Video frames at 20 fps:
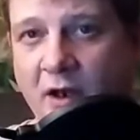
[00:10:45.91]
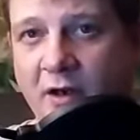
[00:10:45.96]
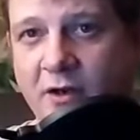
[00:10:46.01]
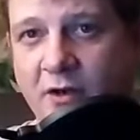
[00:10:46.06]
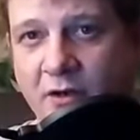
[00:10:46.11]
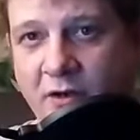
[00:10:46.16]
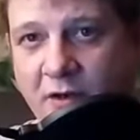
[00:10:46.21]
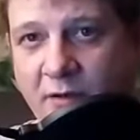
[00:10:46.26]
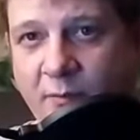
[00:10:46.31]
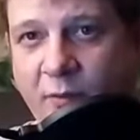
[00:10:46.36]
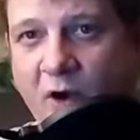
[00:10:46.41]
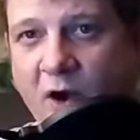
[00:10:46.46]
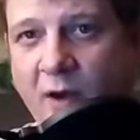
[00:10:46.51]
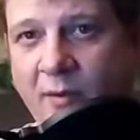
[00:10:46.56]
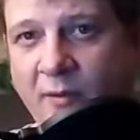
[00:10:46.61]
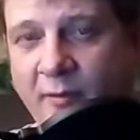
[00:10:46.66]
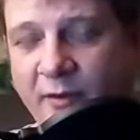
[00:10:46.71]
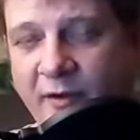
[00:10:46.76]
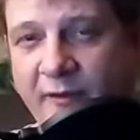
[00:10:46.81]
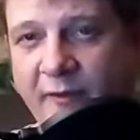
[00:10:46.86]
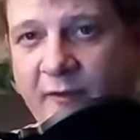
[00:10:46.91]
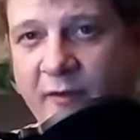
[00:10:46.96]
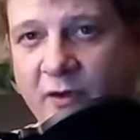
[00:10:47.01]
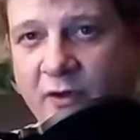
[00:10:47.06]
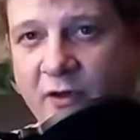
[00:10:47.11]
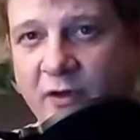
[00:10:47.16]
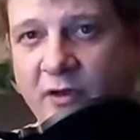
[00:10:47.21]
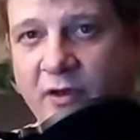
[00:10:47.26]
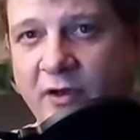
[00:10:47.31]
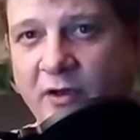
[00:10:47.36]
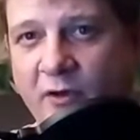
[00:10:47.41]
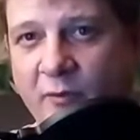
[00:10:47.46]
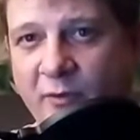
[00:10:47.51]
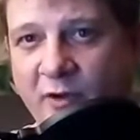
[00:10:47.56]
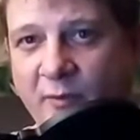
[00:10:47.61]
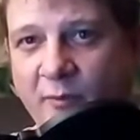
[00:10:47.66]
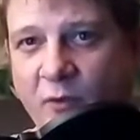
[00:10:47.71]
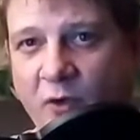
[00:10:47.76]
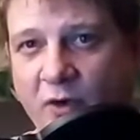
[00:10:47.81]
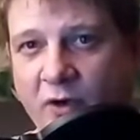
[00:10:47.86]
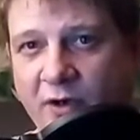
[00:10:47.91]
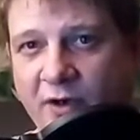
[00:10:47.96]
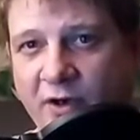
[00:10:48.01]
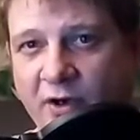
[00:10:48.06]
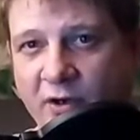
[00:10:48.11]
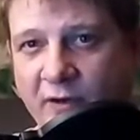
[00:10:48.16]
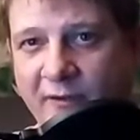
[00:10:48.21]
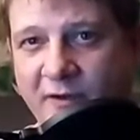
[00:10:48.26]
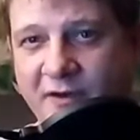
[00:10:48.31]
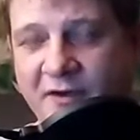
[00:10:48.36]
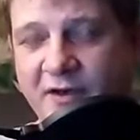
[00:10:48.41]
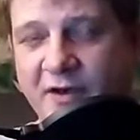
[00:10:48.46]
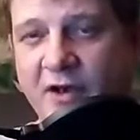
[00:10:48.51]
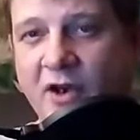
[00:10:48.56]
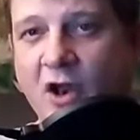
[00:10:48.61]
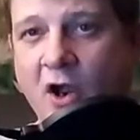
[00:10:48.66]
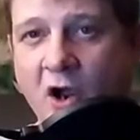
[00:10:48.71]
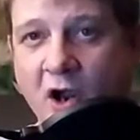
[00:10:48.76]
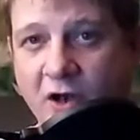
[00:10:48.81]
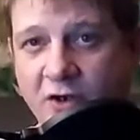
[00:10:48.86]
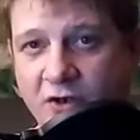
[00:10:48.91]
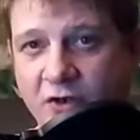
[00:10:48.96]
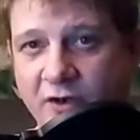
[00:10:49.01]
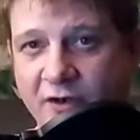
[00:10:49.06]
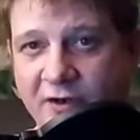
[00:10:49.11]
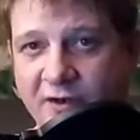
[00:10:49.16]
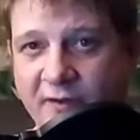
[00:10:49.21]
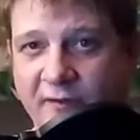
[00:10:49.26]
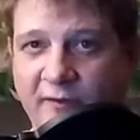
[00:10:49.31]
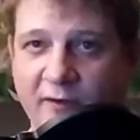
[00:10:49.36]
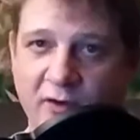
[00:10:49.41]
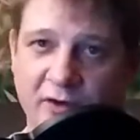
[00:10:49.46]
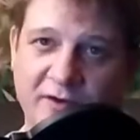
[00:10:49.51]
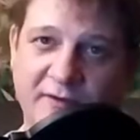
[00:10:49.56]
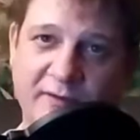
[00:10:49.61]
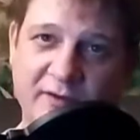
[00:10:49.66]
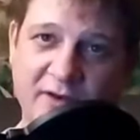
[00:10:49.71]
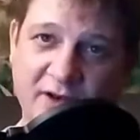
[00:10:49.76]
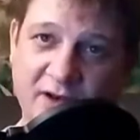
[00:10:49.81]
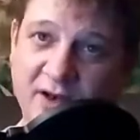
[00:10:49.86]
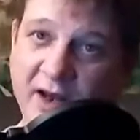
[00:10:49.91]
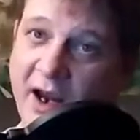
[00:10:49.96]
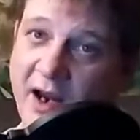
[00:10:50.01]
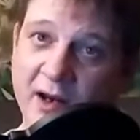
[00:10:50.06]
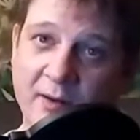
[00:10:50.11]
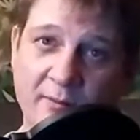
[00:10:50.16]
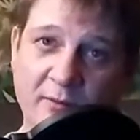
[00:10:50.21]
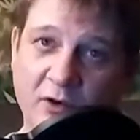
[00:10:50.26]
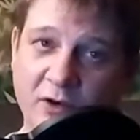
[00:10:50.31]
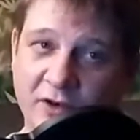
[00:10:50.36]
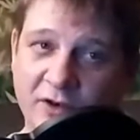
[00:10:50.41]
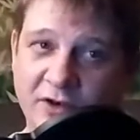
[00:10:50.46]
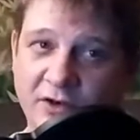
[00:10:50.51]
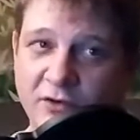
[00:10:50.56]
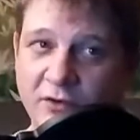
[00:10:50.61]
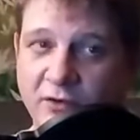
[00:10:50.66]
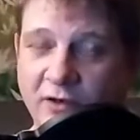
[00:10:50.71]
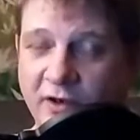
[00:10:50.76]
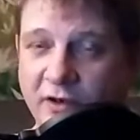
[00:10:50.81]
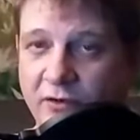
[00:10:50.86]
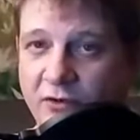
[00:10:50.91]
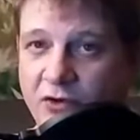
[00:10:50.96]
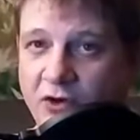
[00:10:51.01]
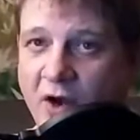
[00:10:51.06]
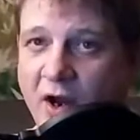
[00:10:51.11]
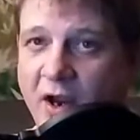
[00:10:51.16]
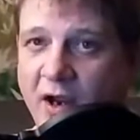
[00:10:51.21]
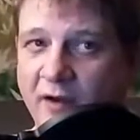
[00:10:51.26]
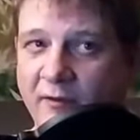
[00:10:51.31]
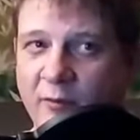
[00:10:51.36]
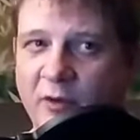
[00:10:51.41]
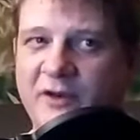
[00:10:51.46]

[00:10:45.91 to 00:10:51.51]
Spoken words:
you probably feel a little bit more nervous and cautious the first time or two that you drive.